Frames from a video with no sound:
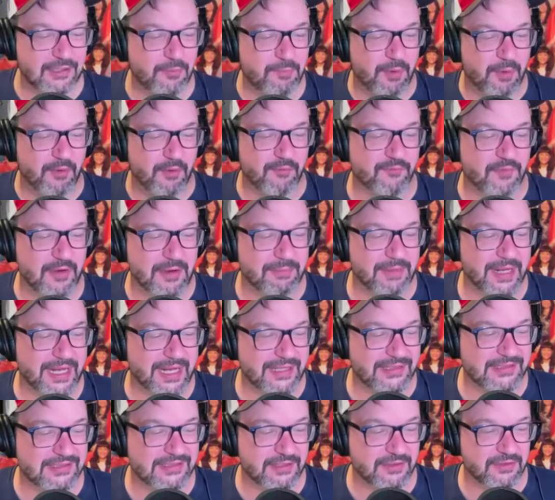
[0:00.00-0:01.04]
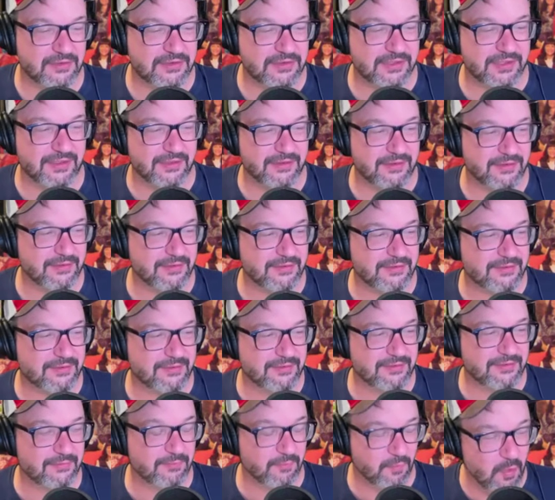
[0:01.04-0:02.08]
perfect because there's a
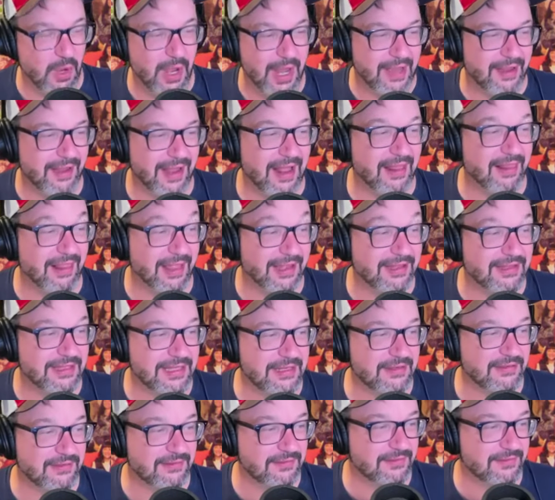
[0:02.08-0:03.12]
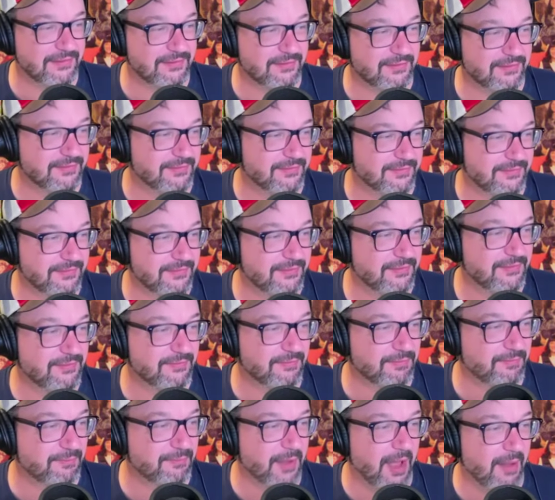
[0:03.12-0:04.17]
one, I like the
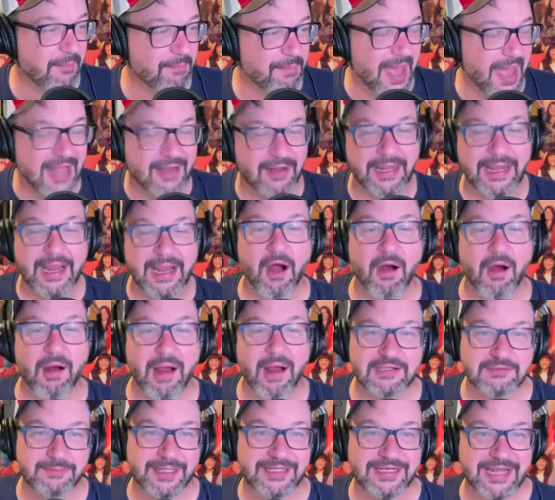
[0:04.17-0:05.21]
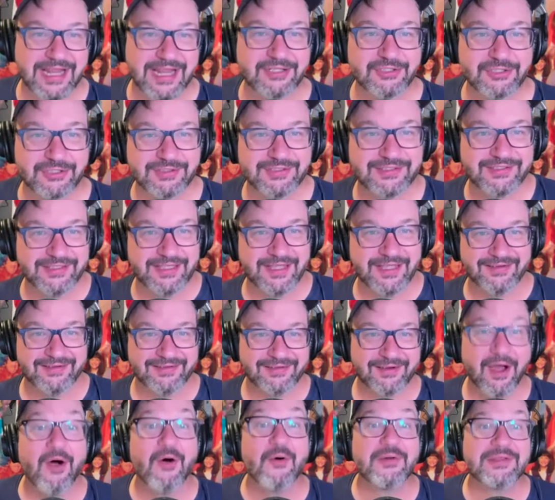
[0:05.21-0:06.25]
uh, battling our expectations that
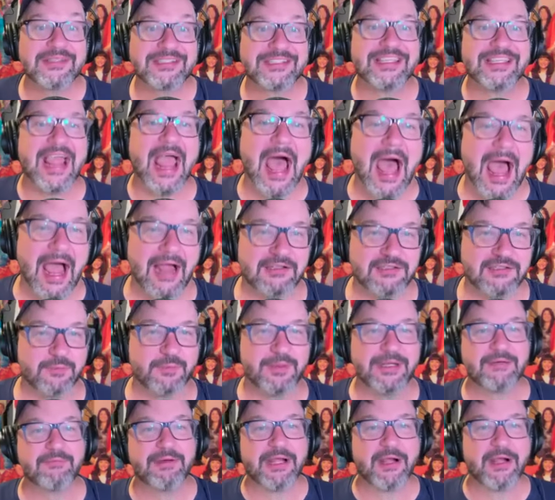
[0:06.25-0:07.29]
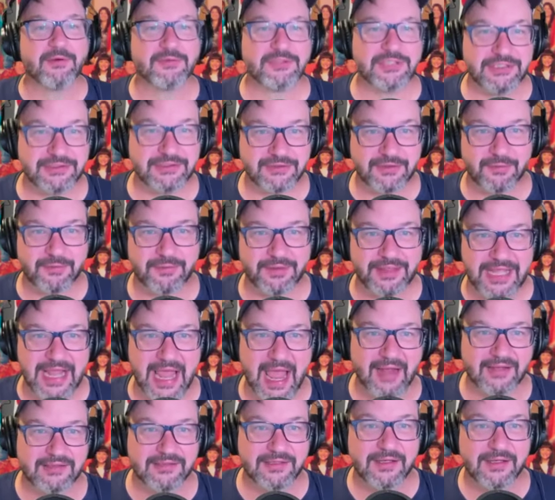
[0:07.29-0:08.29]
oh it's the axe we we know she's good with the axe yeah